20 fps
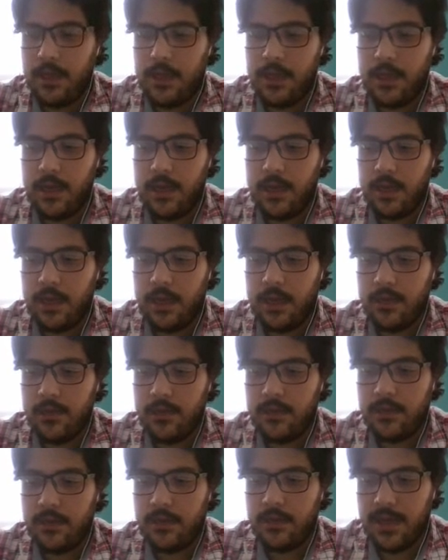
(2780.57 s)

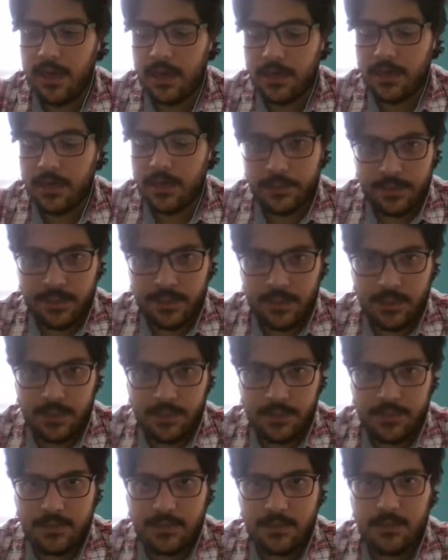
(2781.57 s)
It's harder
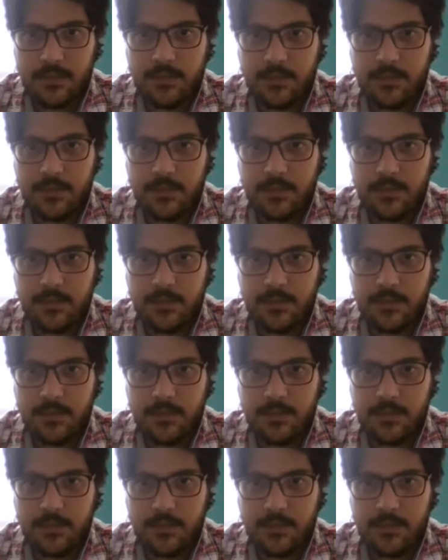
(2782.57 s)
because